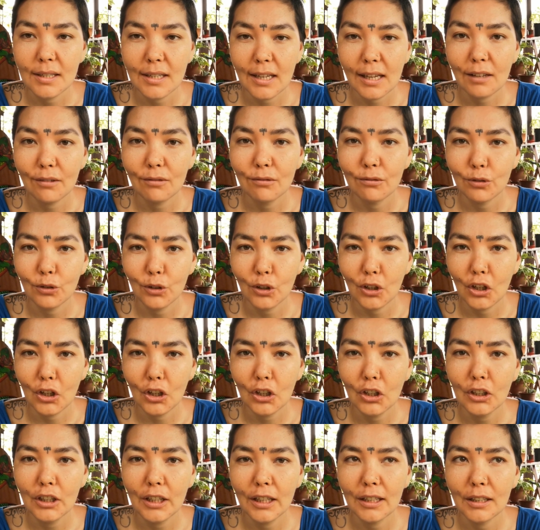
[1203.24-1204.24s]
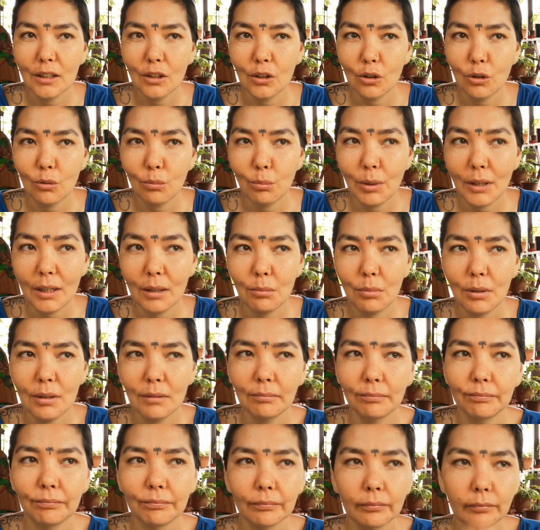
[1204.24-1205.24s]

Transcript: safe for her and her baby.